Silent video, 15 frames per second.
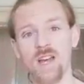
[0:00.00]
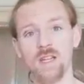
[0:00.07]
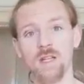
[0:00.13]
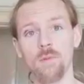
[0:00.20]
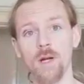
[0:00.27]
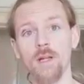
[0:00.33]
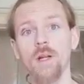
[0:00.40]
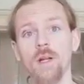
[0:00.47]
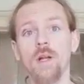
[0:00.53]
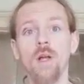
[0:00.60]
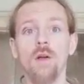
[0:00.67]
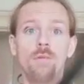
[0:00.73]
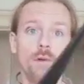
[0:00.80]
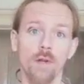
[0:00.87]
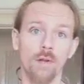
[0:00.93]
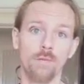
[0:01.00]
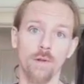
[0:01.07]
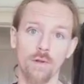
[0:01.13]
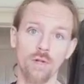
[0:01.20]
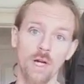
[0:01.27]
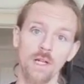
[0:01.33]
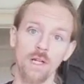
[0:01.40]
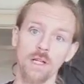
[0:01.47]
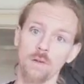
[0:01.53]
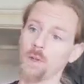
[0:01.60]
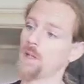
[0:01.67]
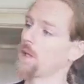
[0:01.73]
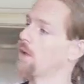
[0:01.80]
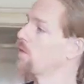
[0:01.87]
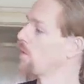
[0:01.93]
anyway. For the training
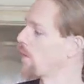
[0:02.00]
weekends,